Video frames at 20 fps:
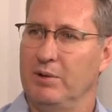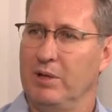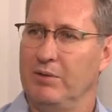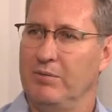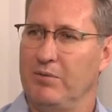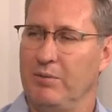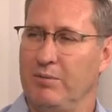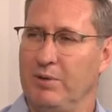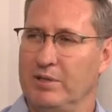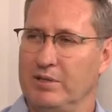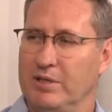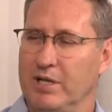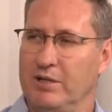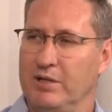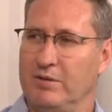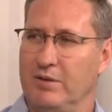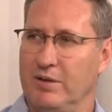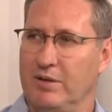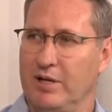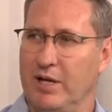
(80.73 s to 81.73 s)
from the
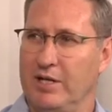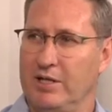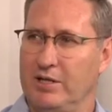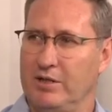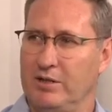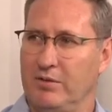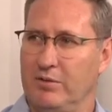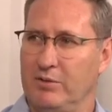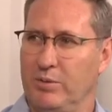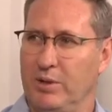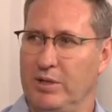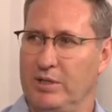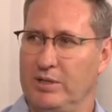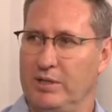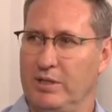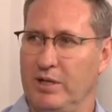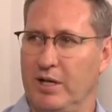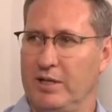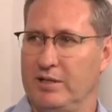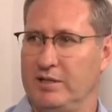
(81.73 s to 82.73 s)
State of the Nation of
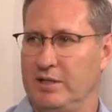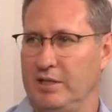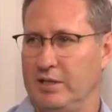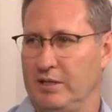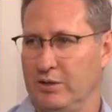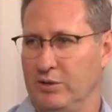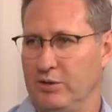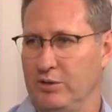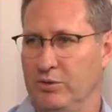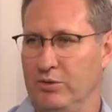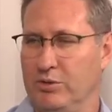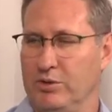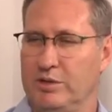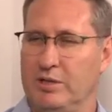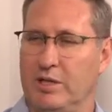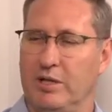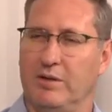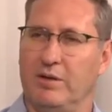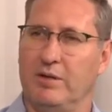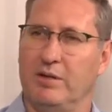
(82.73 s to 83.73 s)
2019, the June
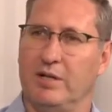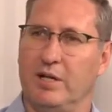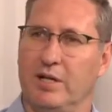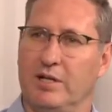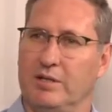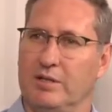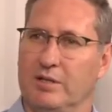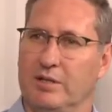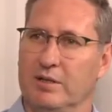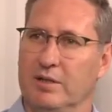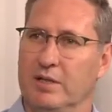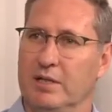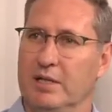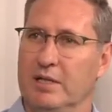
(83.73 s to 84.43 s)
State of the Nation,